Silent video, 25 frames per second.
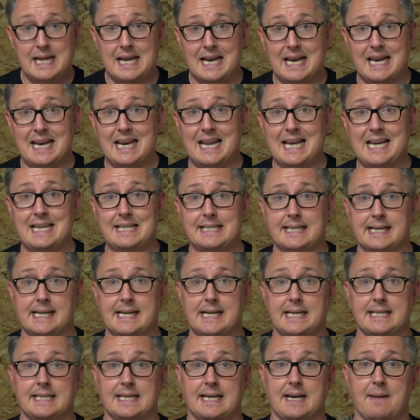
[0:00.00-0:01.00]
laser
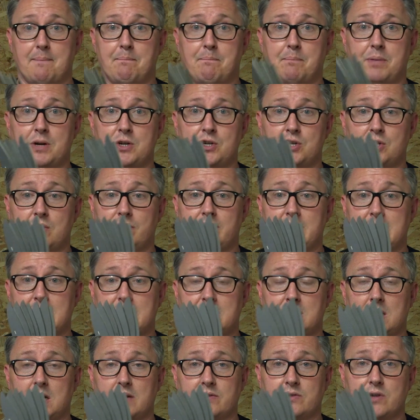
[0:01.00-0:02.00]
cutting a bunch of
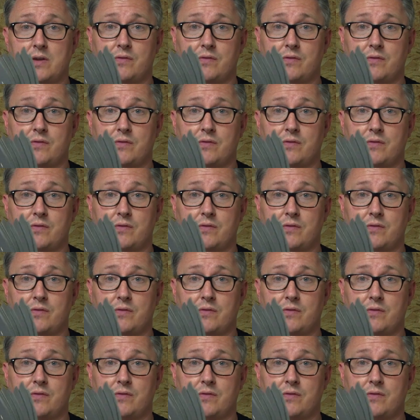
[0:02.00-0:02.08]
these knives.